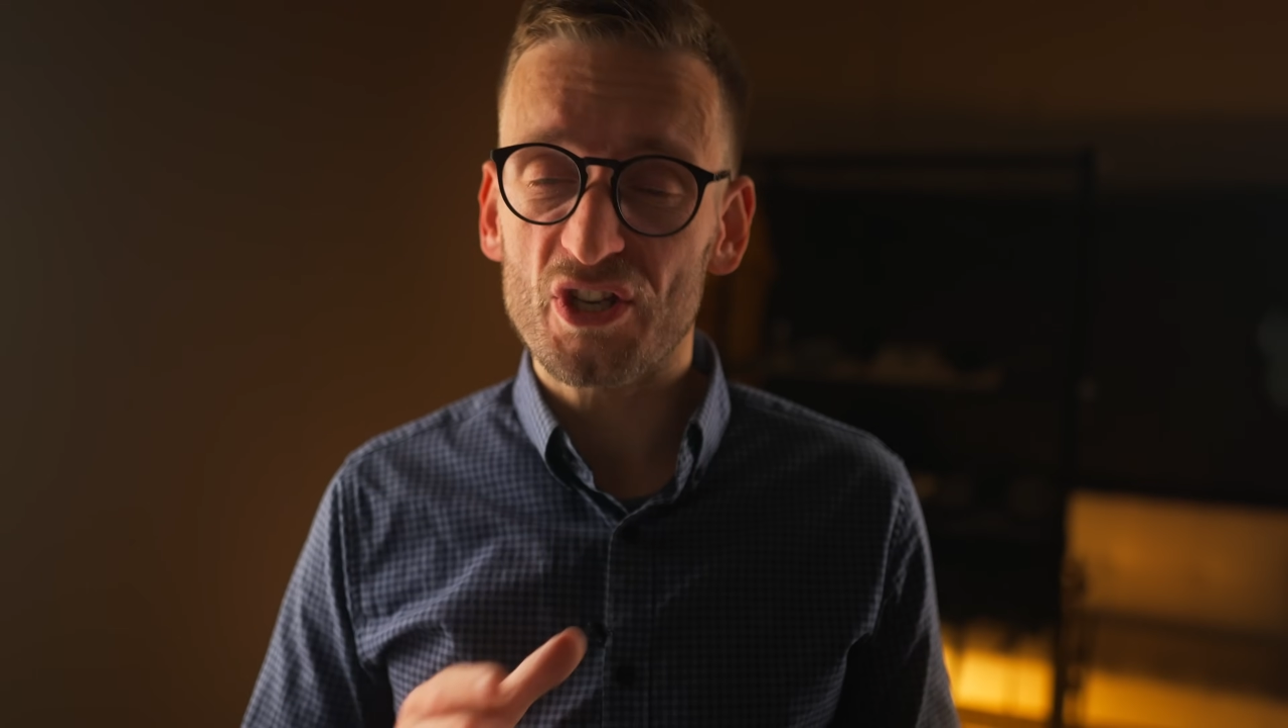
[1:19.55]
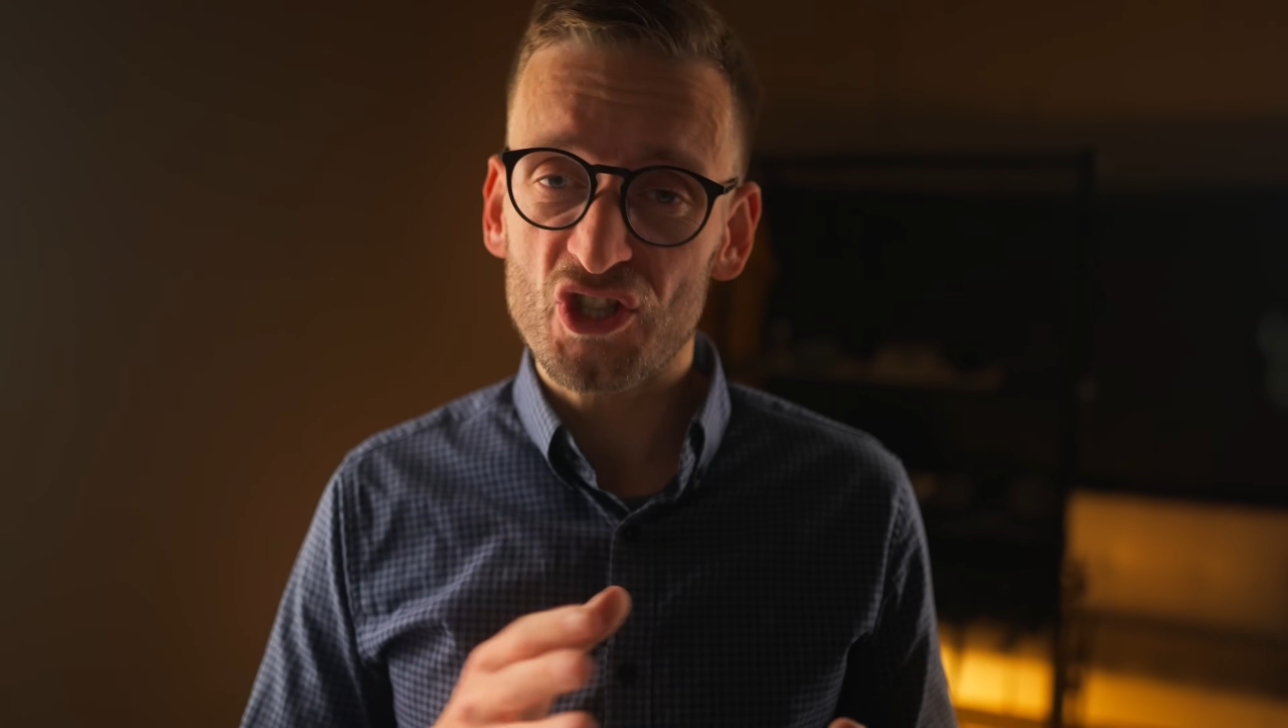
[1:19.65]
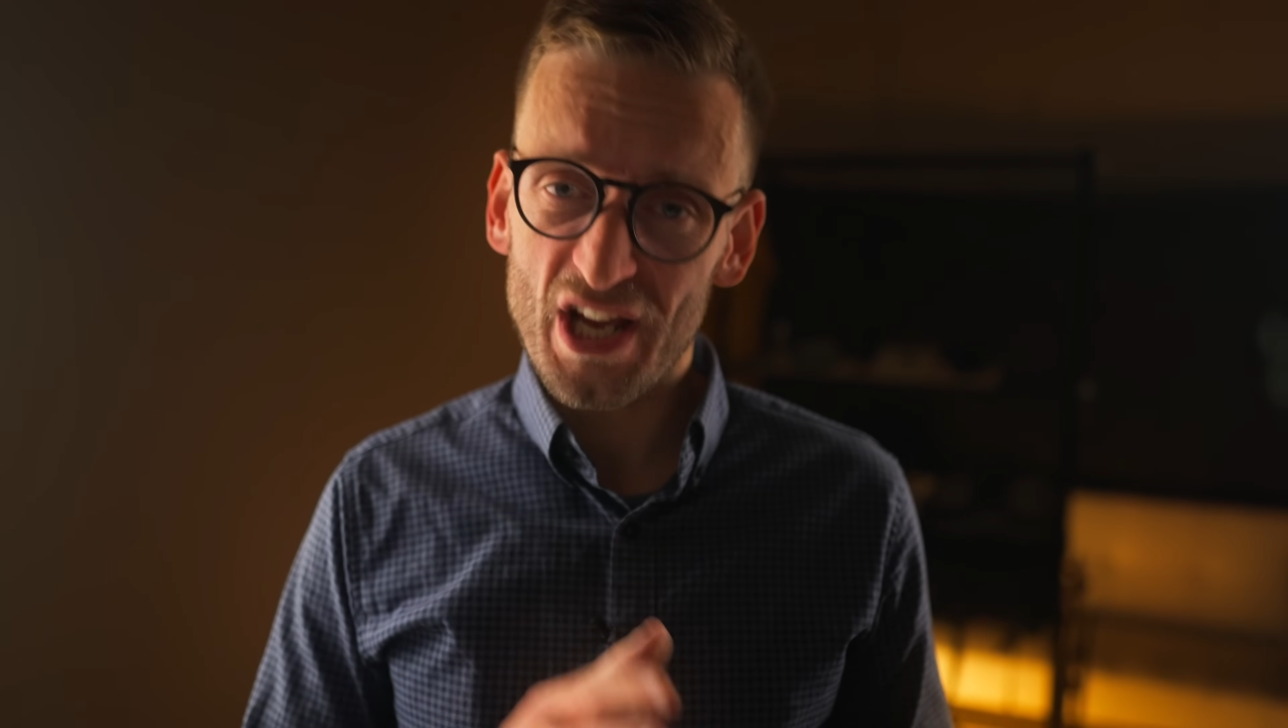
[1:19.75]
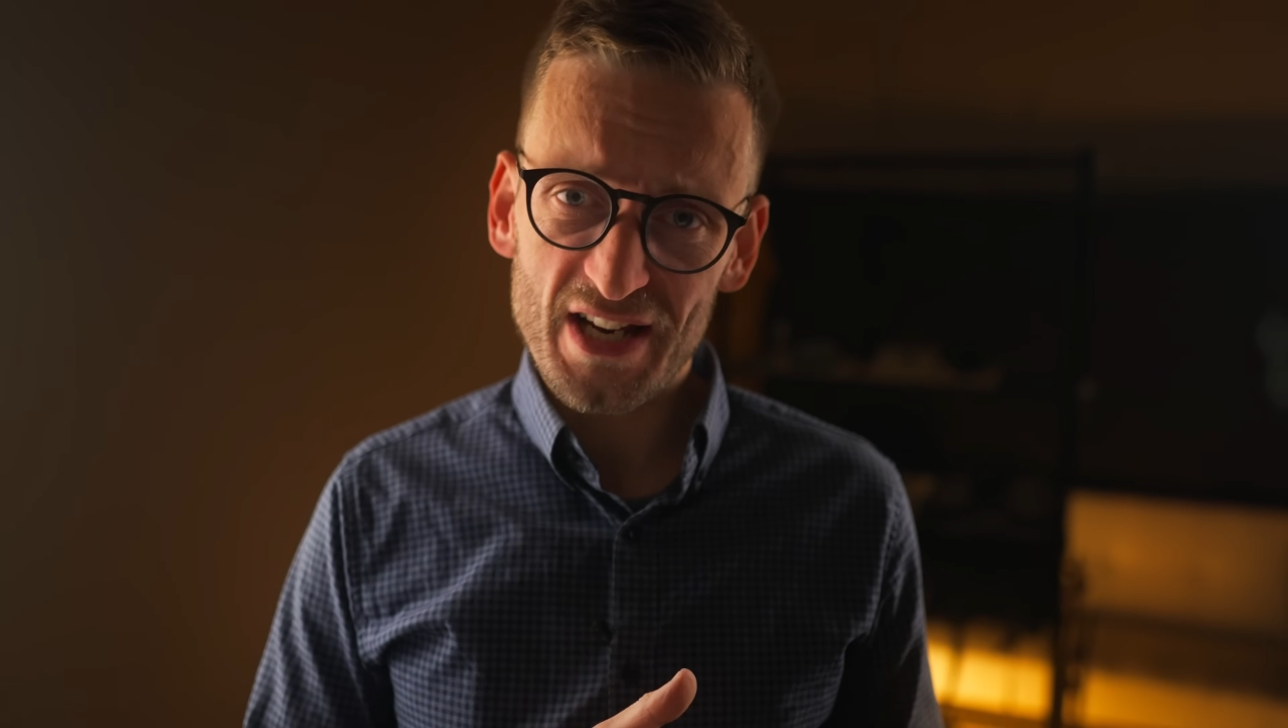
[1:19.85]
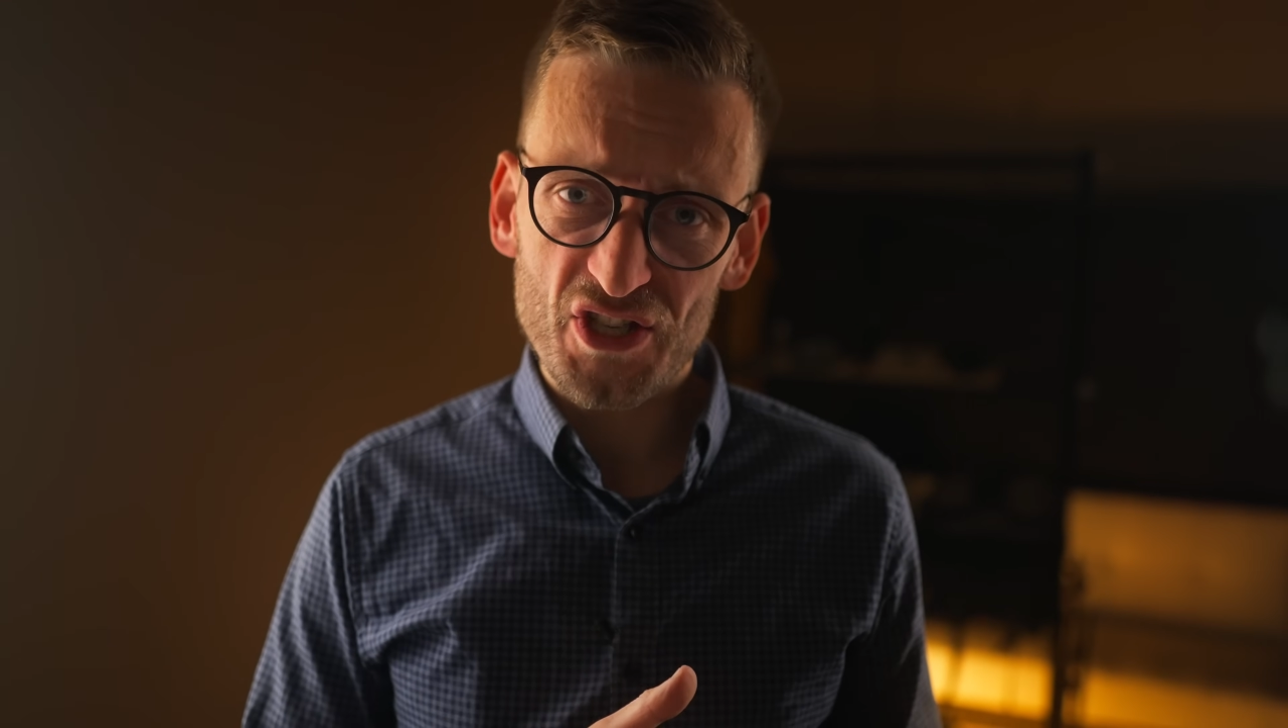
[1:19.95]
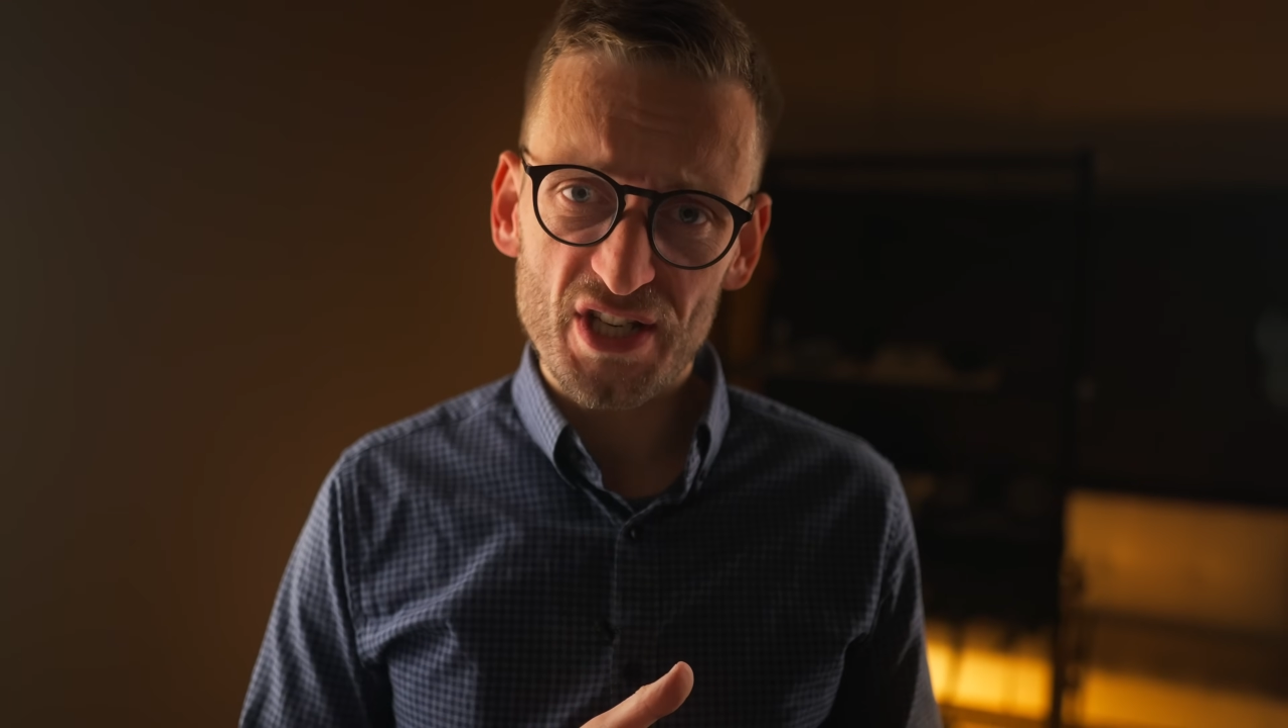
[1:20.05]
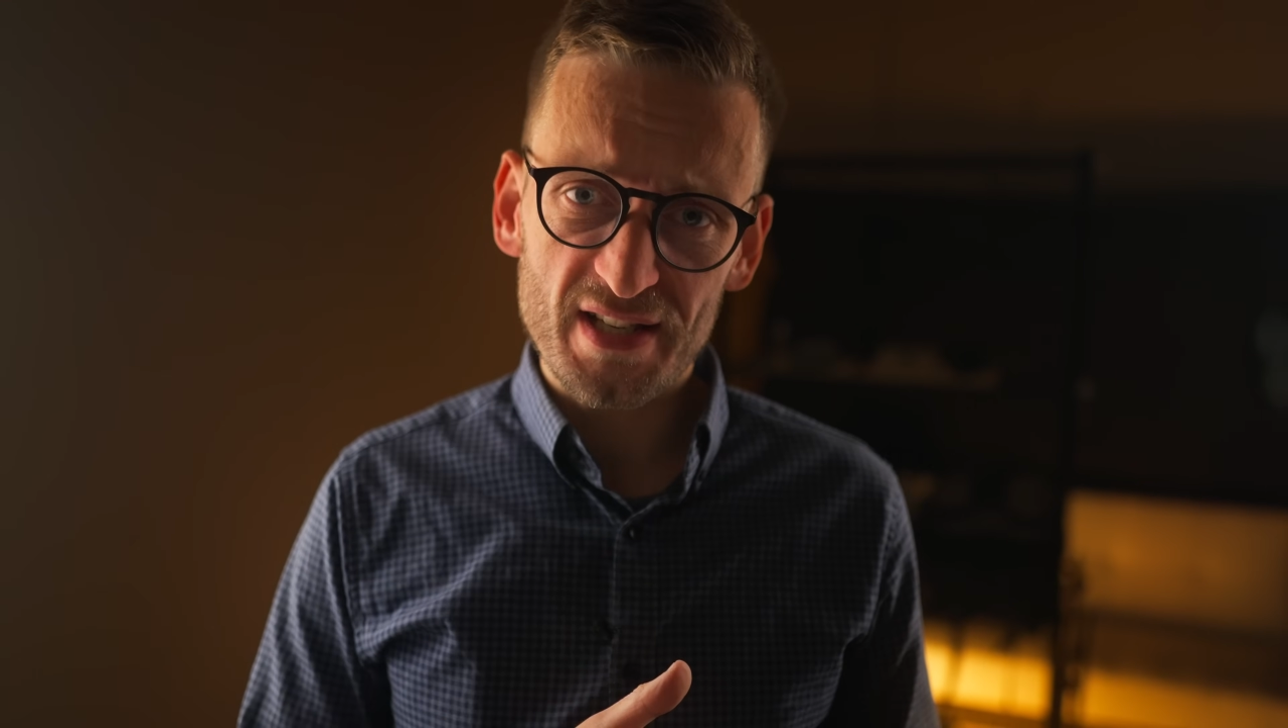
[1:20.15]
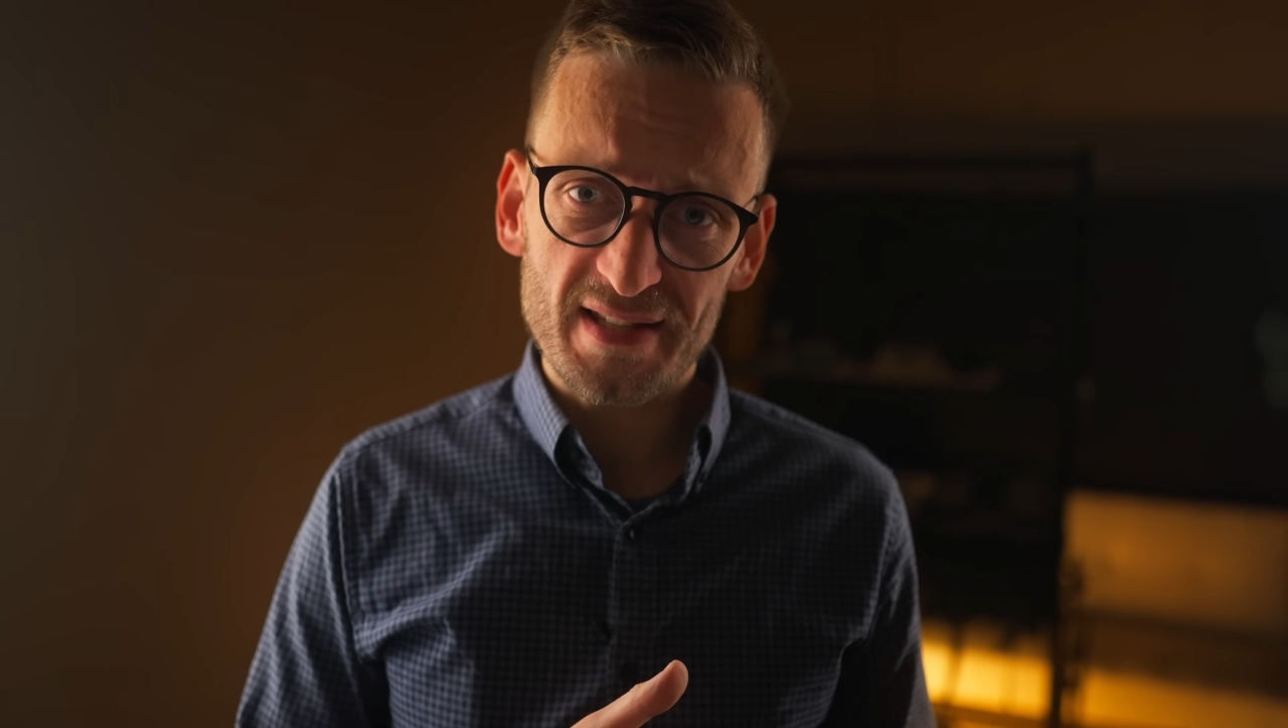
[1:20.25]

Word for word: challenging